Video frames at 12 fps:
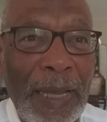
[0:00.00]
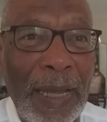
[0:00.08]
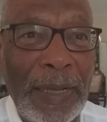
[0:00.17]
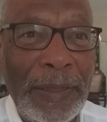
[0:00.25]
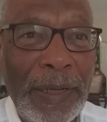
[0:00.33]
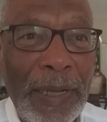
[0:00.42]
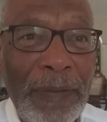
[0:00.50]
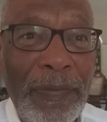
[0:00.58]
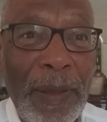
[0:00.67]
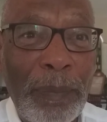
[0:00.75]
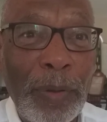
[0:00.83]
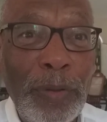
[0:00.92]
And if
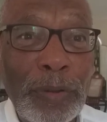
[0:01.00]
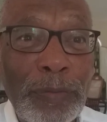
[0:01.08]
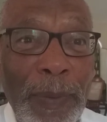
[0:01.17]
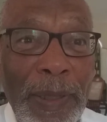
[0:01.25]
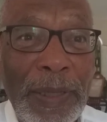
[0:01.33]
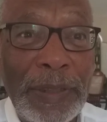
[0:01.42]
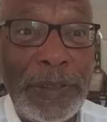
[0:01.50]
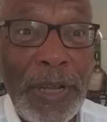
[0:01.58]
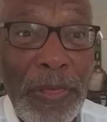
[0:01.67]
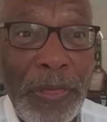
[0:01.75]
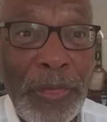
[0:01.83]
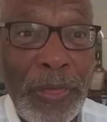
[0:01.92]
they're produced by the
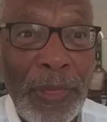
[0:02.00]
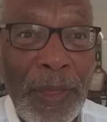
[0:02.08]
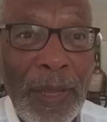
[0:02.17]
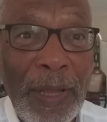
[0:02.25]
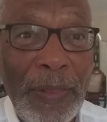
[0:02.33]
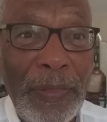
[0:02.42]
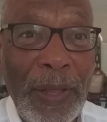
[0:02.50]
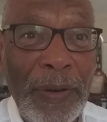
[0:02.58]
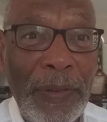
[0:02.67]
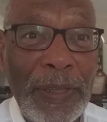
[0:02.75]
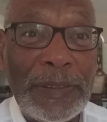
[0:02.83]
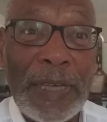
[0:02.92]
teeth,
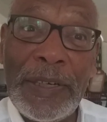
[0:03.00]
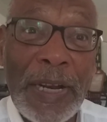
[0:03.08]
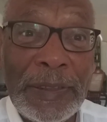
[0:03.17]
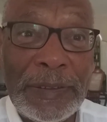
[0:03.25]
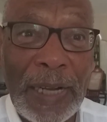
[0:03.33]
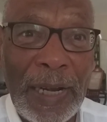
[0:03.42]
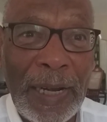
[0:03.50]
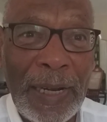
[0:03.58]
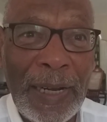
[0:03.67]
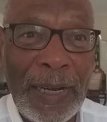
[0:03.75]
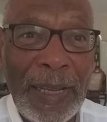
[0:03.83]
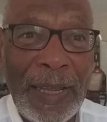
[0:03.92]
then these are dental.
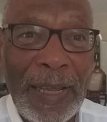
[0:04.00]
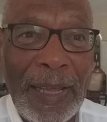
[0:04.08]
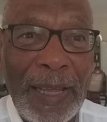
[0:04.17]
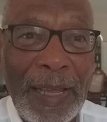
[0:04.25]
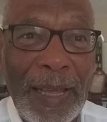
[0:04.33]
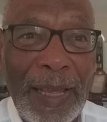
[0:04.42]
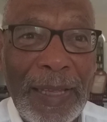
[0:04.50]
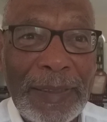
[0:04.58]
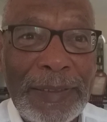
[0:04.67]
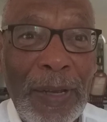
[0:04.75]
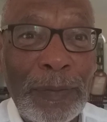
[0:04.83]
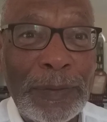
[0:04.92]

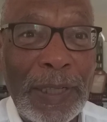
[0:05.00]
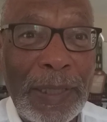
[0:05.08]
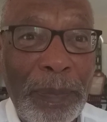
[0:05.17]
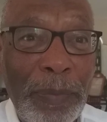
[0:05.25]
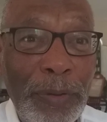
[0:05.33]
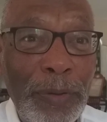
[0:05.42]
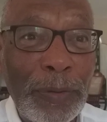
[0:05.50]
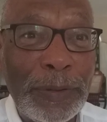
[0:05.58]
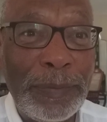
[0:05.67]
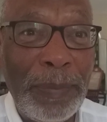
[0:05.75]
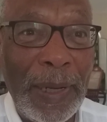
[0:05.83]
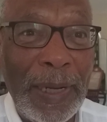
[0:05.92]
Sounds that are
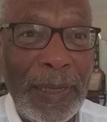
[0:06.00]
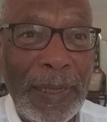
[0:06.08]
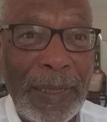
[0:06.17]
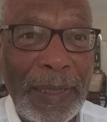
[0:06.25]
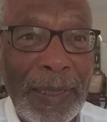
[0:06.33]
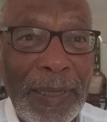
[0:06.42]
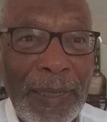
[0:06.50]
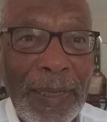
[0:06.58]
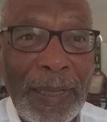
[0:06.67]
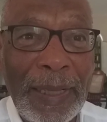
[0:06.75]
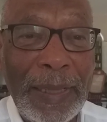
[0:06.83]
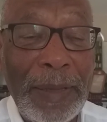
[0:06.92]
produced by
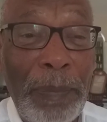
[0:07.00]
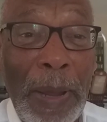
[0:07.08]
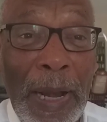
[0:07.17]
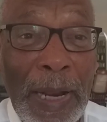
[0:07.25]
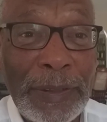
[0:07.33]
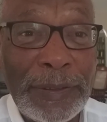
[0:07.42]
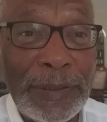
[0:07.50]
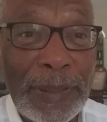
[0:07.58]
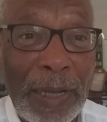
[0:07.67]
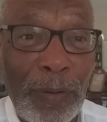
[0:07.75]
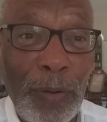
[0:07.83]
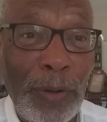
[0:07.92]
the palate
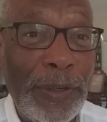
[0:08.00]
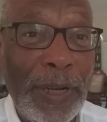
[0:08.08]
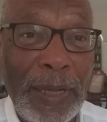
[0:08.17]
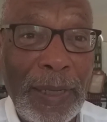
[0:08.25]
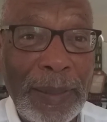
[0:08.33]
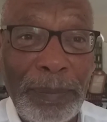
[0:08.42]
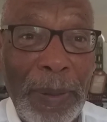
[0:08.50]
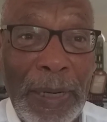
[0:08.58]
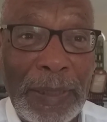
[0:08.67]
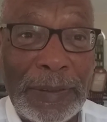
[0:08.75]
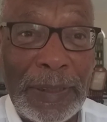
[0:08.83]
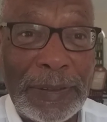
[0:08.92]
are called
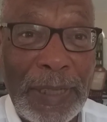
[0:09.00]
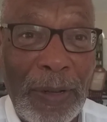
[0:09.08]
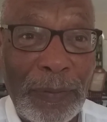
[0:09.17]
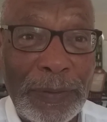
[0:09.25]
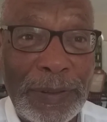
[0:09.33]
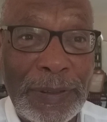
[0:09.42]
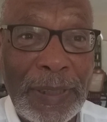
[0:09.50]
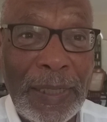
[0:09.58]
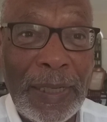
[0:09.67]
palatal sounds.